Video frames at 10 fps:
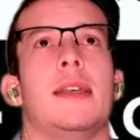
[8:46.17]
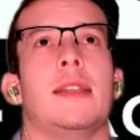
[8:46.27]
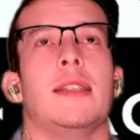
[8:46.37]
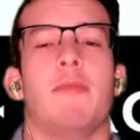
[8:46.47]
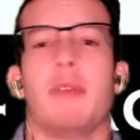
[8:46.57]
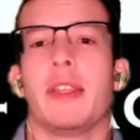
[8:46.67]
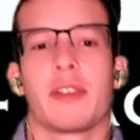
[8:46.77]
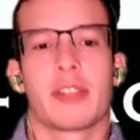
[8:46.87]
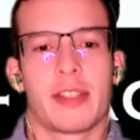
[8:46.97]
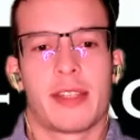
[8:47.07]
been there
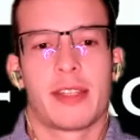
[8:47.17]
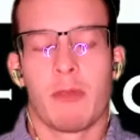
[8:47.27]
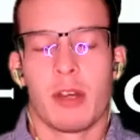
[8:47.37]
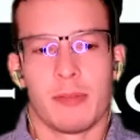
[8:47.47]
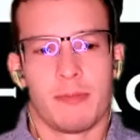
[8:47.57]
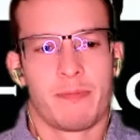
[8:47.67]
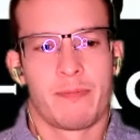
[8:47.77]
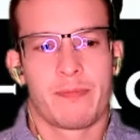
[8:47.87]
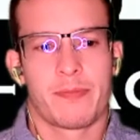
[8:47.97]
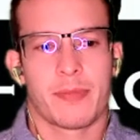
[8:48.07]
since day one.
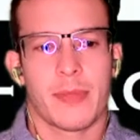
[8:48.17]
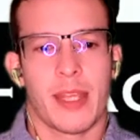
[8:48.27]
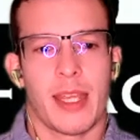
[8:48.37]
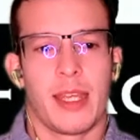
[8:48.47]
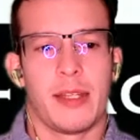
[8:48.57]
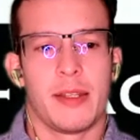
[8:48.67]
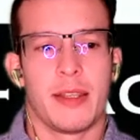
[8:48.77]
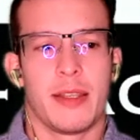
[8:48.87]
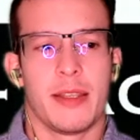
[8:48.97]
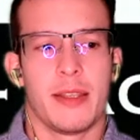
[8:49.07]
And
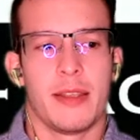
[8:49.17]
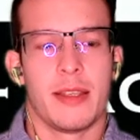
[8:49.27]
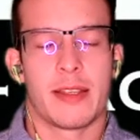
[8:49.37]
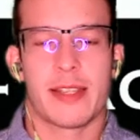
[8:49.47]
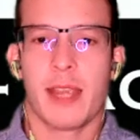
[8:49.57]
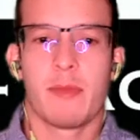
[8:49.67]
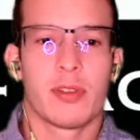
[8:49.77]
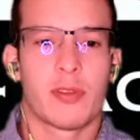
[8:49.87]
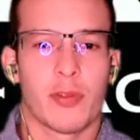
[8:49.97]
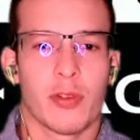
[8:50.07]
the same is
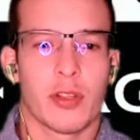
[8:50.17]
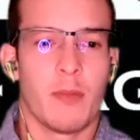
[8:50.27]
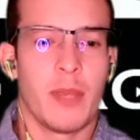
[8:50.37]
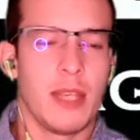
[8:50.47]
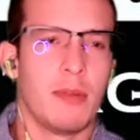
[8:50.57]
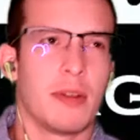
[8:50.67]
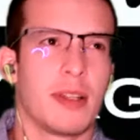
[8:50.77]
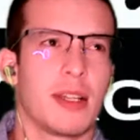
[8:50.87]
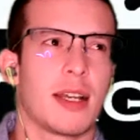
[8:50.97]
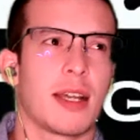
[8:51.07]
for Khabib.
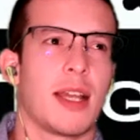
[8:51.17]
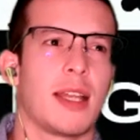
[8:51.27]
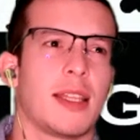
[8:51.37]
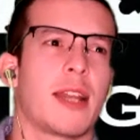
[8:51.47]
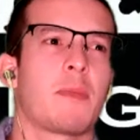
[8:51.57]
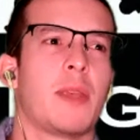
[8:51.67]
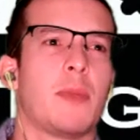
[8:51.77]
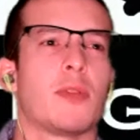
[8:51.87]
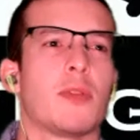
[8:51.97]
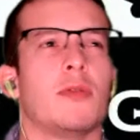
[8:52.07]
A lot of
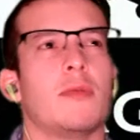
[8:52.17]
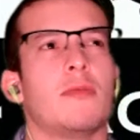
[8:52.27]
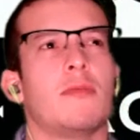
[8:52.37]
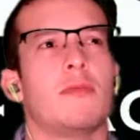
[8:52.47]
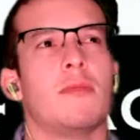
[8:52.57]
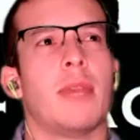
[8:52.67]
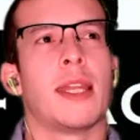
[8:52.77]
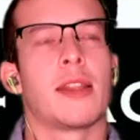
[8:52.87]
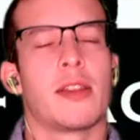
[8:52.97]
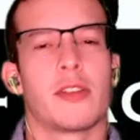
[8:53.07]
people may
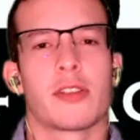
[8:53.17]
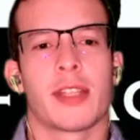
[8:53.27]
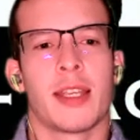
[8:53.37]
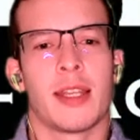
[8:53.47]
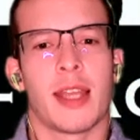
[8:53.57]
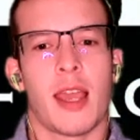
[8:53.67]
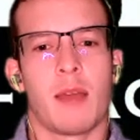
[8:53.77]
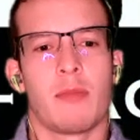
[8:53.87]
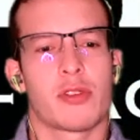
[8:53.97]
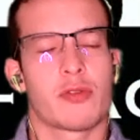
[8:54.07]
not understand how
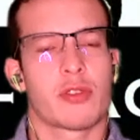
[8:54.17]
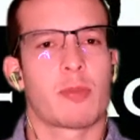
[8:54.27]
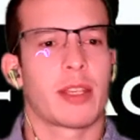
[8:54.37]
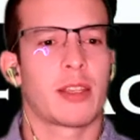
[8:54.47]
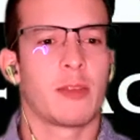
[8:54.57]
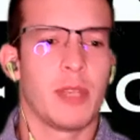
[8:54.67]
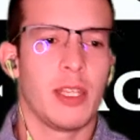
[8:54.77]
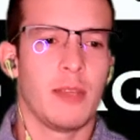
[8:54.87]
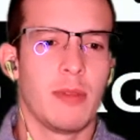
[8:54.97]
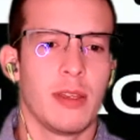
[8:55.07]
much respect
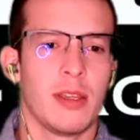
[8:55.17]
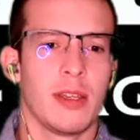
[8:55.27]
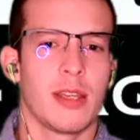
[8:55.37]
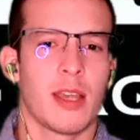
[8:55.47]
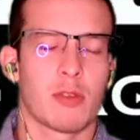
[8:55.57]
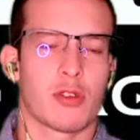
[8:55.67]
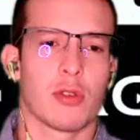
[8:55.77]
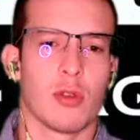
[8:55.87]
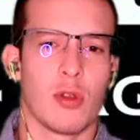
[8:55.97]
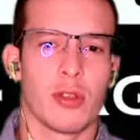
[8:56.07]
Khabib, how much
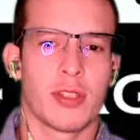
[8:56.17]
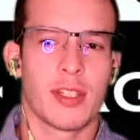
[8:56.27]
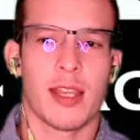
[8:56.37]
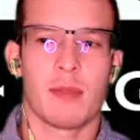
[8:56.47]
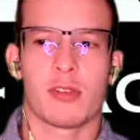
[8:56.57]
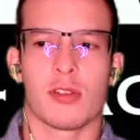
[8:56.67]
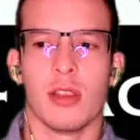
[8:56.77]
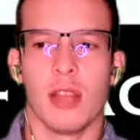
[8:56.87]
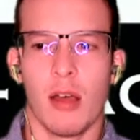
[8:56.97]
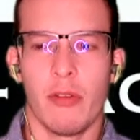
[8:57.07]
loyalty, how much
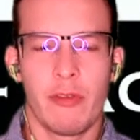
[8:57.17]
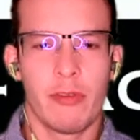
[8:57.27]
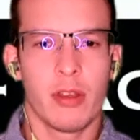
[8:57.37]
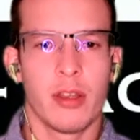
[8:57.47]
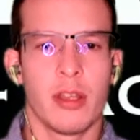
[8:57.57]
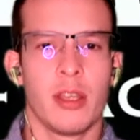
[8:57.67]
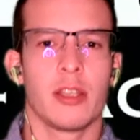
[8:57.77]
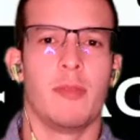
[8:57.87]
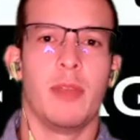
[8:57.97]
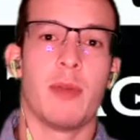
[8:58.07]
love
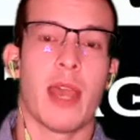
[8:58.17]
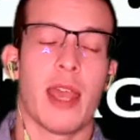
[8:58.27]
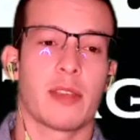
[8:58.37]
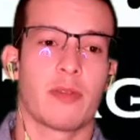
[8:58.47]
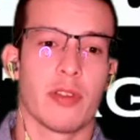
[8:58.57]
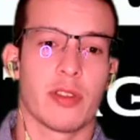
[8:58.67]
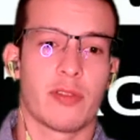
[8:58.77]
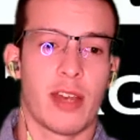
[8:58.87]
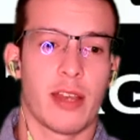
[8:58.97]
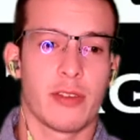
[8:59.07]
Khabib has for his
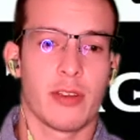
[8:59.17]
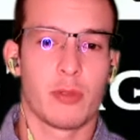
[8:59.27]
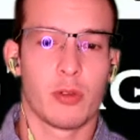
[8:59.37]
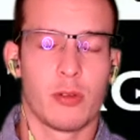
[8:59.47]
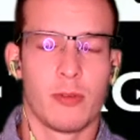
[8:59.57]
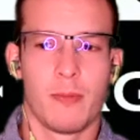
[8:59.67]
father, Abdul.